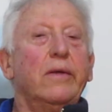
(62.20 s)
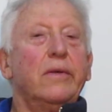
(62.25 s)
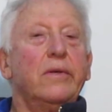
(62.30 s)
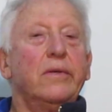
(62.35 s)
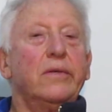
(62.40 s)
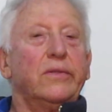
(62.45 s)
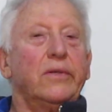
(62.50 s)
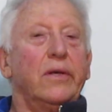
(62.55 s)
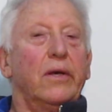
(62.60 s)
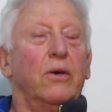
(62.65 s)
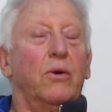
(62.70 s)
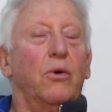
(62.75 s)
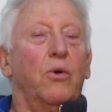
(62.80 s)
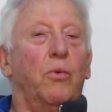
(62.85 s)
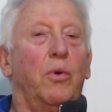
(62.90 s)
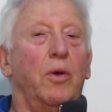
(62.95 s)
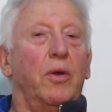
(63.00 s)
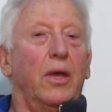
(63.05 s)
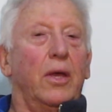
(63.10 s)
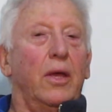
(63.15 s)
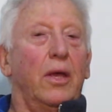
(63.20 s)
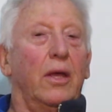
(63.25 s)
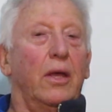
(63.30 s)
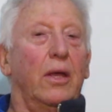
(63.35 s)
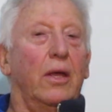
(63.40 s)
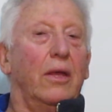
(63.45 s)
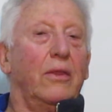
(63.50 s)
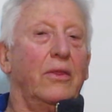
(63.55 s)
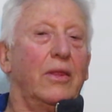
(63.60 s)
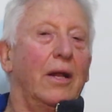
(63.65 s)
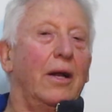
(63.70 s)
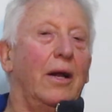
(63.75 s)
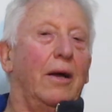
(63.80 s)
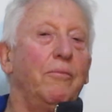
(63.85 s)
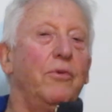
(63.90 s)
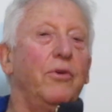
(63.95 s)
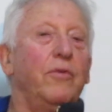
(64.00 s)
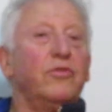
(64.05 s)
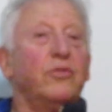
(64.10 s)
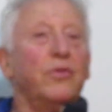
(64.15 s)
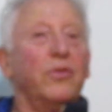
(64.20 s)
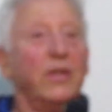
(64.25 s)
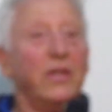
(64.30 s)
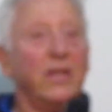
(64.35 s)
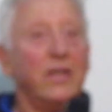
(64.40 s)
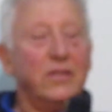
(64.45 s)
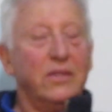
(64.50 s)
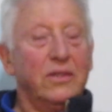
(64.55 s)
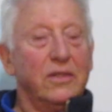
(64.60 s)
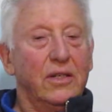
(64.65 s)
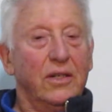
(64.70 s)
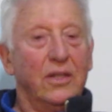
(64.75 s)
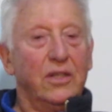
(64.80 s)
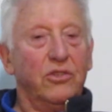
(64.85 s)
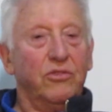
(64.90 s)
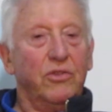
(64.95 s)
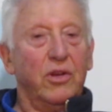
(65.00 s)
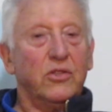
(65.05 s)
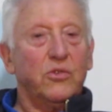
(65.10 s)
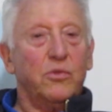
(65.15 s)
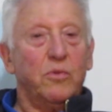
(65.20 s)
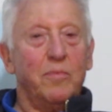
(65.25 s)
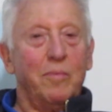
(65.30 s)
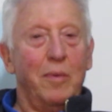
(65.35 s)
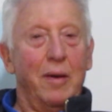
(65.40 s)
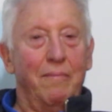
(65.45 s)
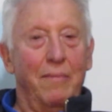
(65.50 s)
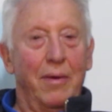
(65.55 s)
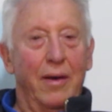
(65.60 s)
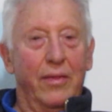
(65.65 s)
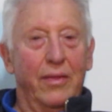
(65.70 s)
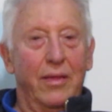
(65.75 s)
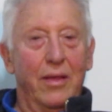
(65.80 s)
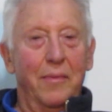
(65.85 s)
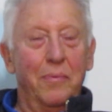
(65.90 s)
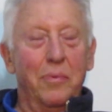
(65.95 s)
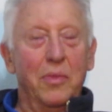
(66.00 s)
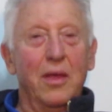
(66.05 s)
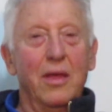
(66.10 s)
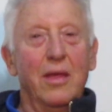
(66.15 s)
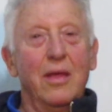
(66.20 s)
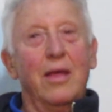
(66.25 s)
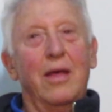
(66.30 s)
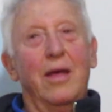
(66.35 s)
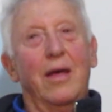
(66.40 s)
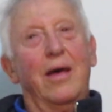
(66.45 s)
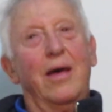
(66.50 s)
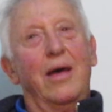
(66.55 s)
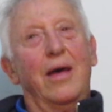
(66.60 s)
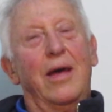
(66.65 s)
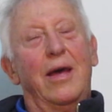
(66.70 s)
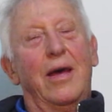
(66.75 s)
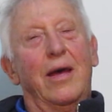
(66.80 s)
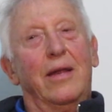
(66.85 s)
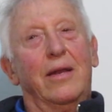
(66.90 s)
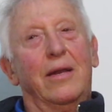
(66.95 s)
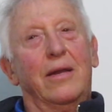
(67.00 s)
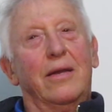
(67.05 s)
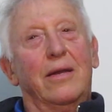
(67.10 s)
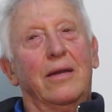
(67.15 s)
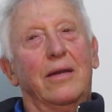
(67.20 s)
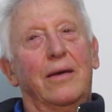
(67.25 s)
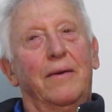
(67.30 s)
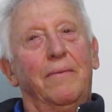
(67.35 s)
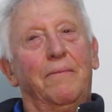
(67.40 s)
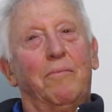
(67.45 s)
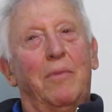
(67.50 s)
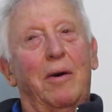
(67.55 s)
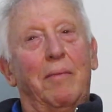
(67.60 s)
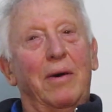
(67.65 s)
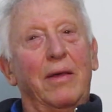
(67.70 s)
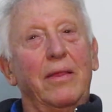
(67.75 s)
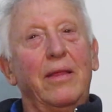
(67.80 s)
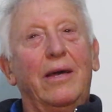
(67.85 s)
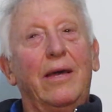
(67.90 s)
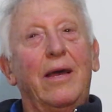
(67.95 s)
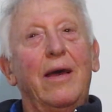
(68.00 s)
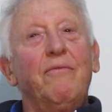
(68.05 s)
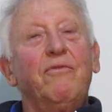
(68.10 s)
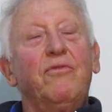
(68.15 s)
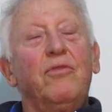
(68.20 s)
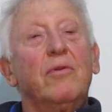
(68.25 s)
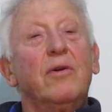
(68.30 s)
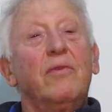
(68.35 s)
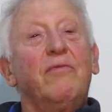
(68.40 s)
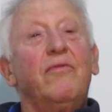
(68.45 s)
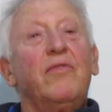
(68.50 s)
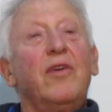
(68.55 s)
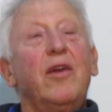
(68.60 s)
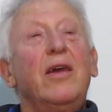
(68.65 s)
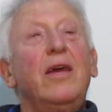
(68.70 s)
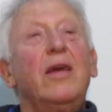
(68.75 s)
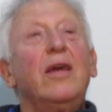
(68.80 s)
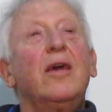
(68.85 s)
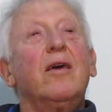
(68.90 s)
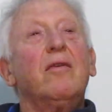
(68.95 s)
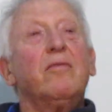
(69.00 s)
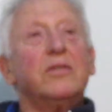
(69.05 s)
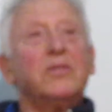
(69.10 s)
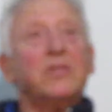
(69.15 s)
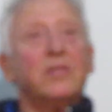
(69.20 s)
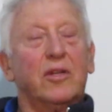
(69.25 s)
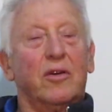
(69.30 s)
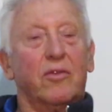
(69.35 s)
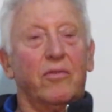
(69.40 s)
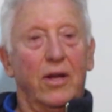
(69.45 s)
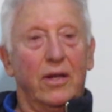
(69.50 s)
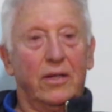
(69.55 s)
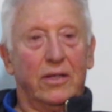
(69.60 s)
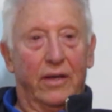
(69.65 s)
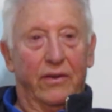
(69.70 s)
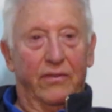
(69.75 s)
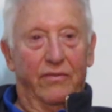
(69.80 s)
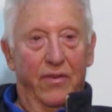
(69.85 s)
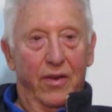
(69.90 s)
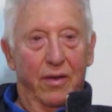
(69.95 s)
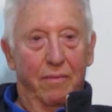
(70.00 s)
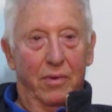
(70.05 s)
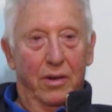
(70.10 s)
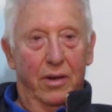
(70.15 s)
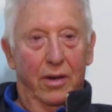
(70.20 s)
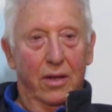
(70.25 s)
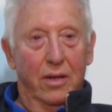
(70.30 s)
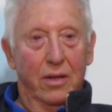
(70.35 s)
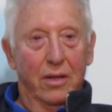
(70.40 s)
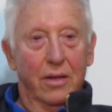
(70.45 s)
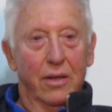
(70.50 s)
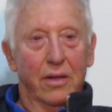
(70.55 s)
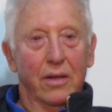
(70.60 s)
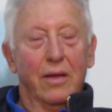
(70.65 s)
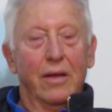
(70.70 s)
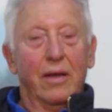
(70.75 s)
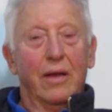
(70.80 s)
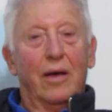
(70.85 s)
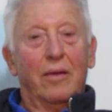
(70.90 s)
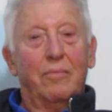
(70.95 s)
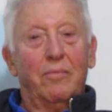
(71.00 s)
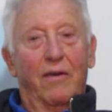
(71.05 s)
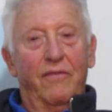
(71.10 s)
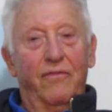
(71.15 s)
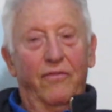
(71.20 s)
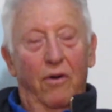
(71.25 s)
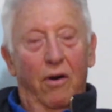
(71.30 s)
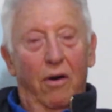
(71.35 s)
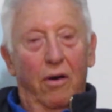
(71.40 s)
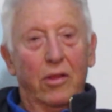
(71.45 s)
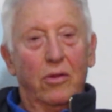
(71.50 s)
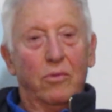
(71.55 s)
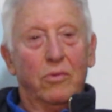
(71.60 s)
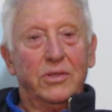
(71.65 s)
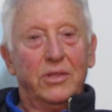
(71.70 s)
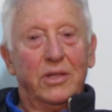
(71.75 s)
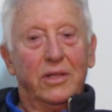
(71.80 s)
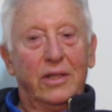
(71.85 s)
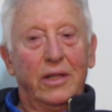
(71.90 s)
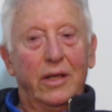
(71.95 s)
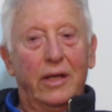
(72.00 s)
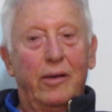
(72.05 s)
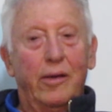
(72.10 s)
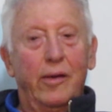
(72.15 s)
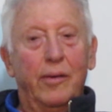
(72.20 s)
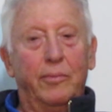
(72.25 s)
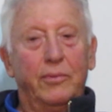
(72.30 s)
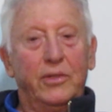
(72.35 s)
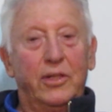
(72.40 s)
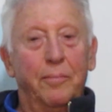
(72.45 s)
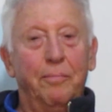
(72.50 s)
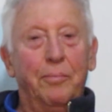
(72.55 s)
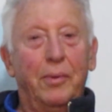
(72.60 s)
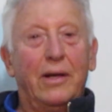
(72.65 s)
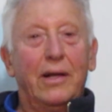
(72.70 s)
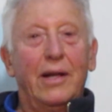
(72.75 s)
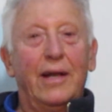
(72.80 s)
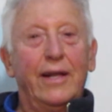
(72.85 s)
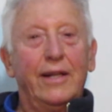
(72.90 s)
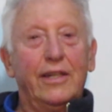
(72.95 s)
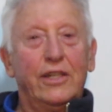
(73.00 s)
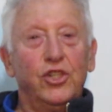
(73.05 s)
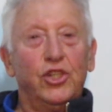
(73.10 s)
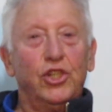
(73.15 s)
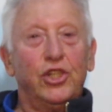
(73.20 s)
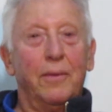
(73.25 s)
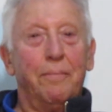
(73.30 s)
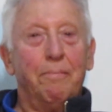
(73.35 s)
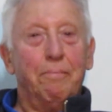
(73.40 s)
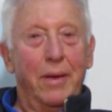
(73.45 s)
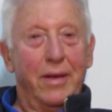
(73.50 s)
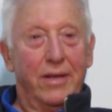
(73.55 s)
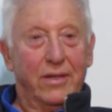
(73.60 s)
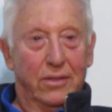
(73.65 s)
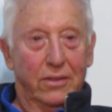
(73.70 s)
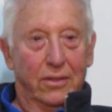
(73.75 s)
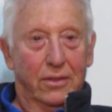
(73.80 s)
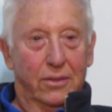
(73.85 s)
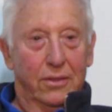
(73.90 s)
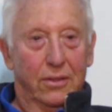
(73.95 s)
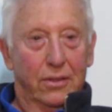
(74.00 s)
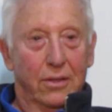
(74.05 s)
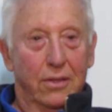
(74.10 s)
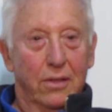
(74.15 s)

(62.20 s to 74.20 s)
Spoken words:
So then I moved to the eastern districts with my mother, and my mother came from a very aristocratic family. And my father was a typical Lettischer peasant.